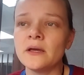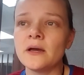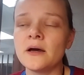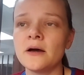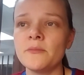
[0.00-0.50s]

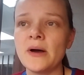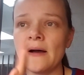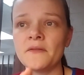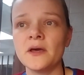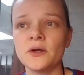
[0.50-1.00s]

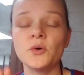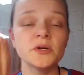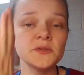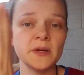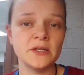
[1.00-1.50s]
on the
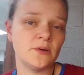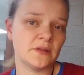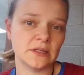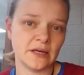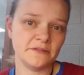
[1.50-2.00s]
course menu on
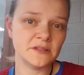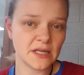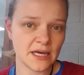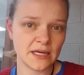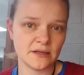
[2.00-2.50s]
the left
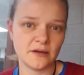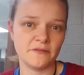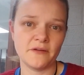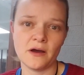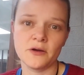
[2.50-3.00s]
side
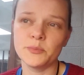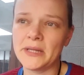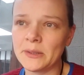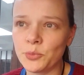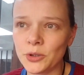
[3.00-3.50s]
of our
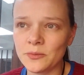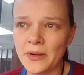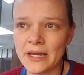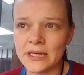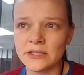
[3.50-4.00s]
Blackboard
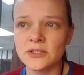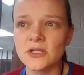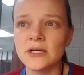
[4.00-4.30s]
page,